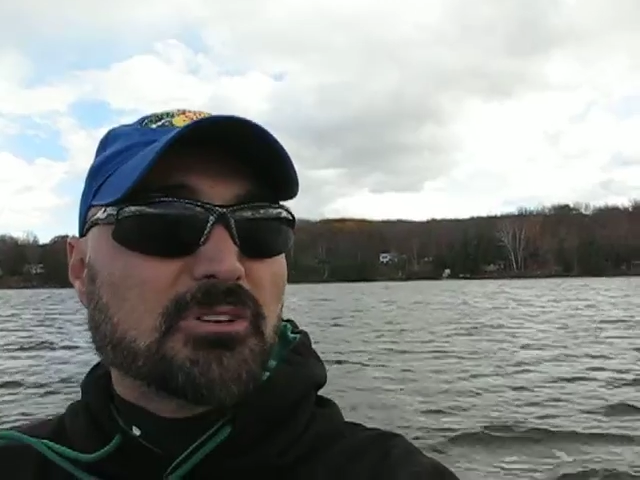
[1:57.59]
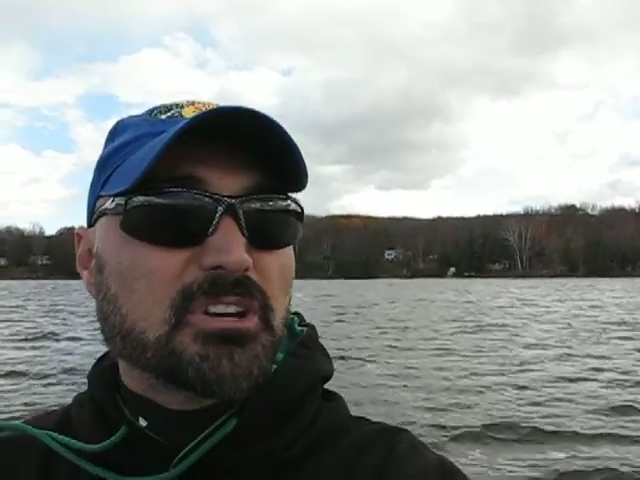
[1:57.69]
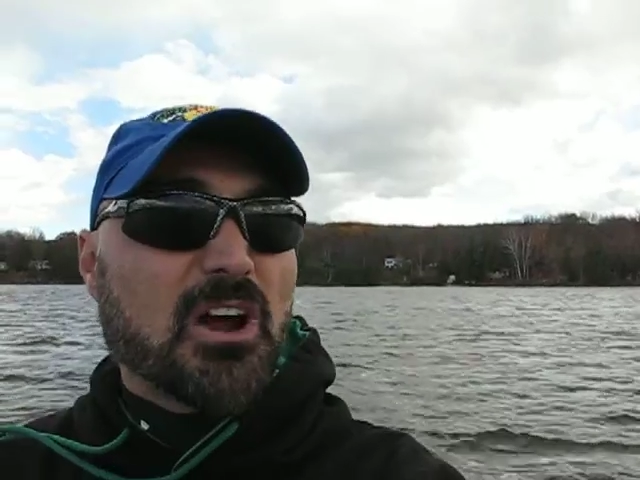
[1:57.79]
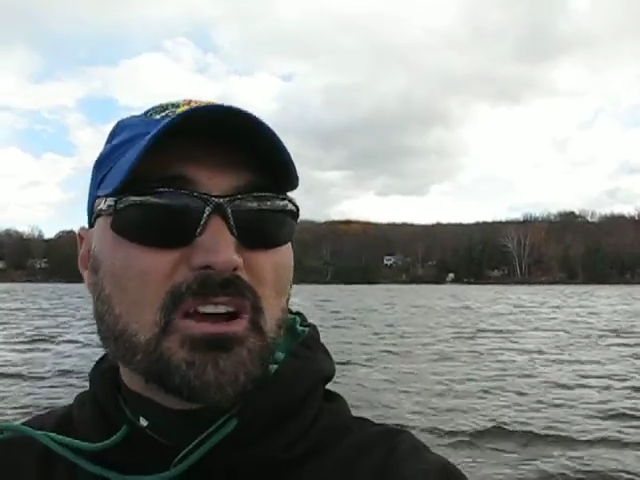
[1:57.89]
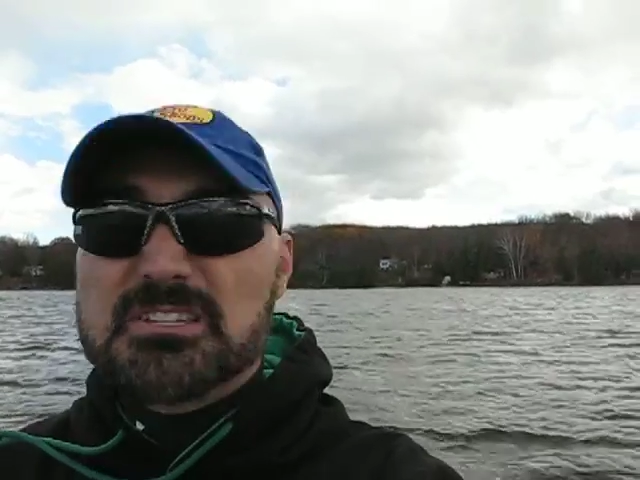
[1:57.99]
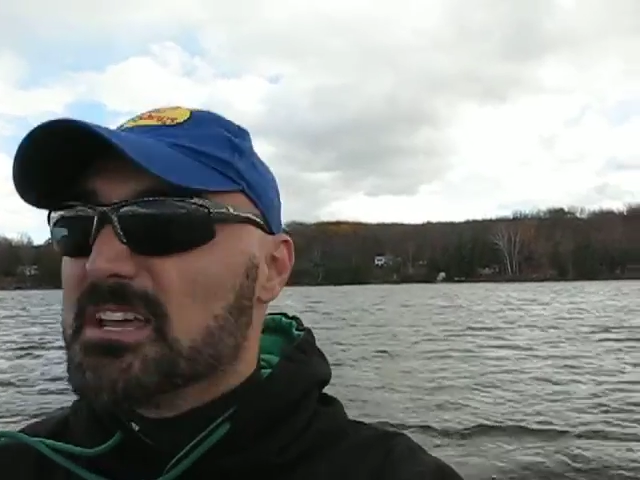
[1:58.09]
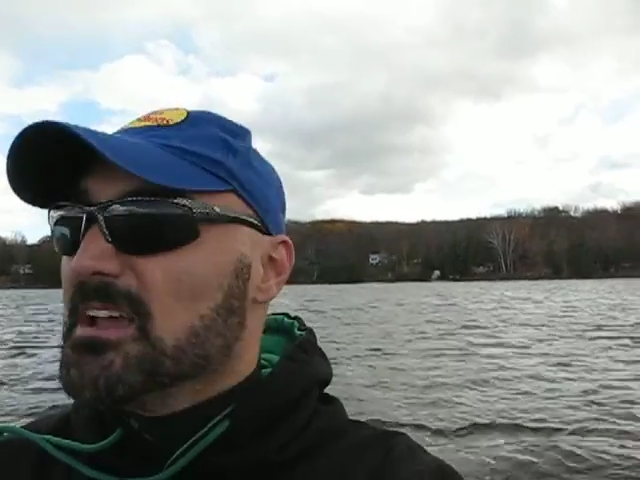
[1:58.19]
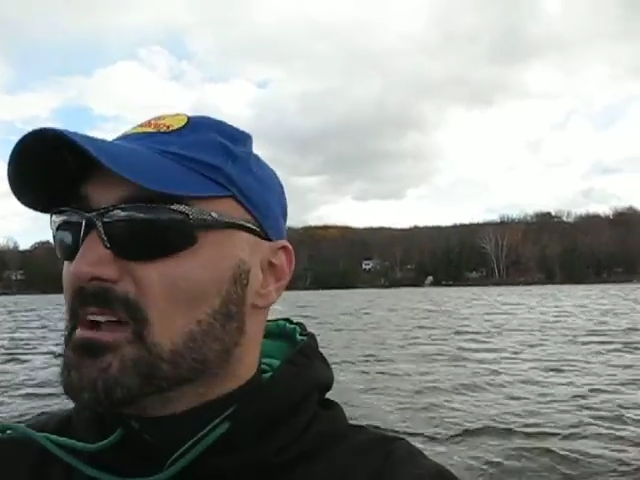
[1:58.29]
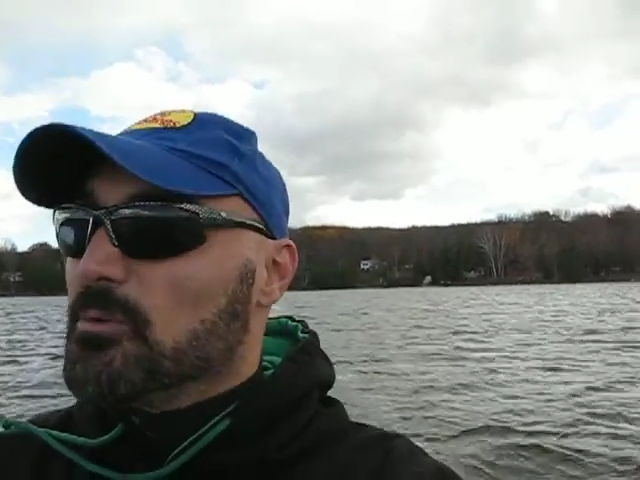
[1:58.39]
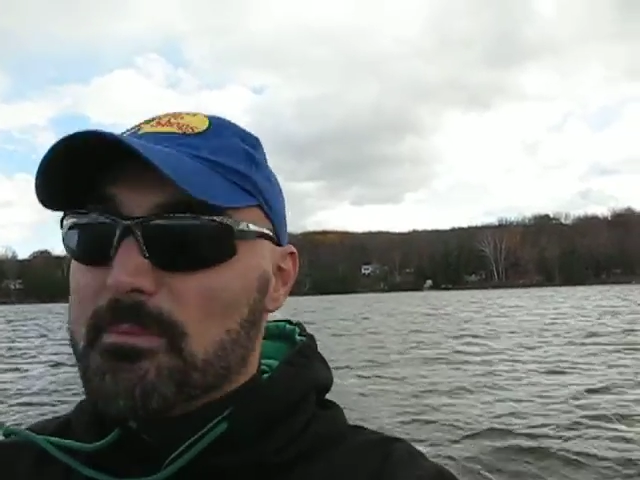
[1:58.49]
yards,
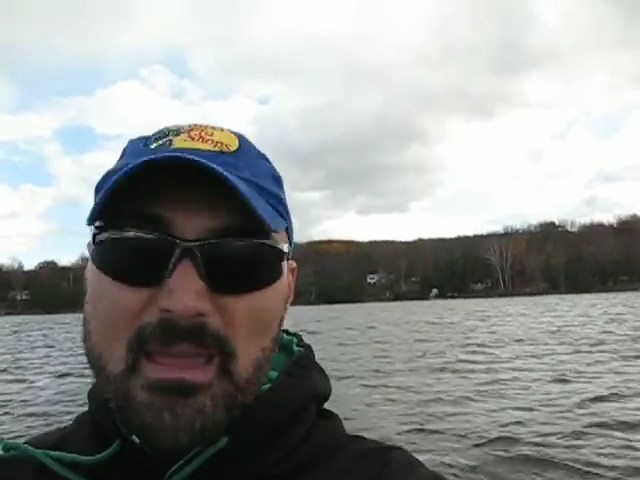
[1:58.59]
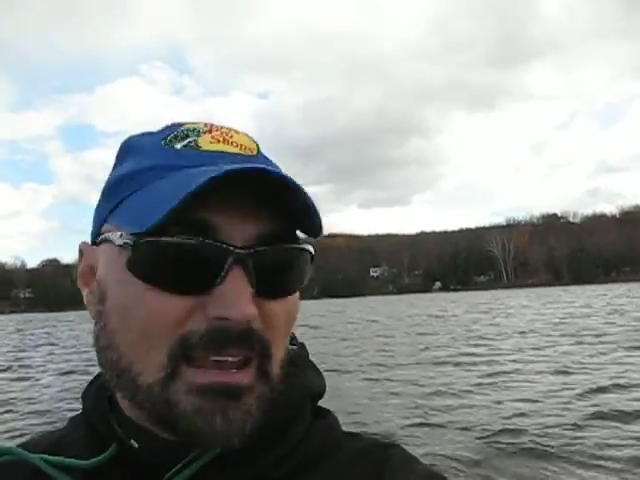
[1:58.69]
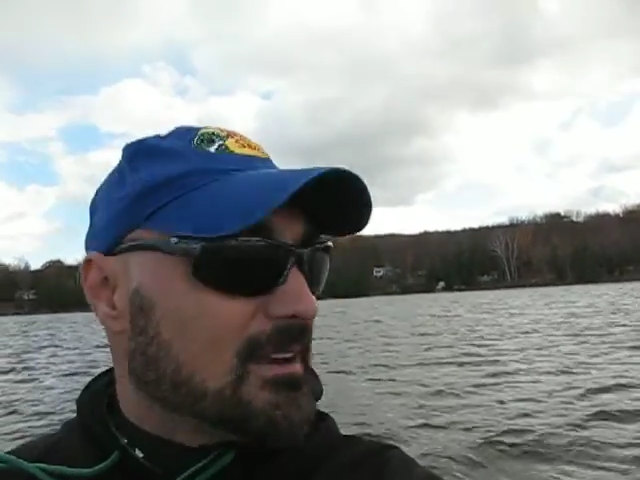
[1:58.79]
we made an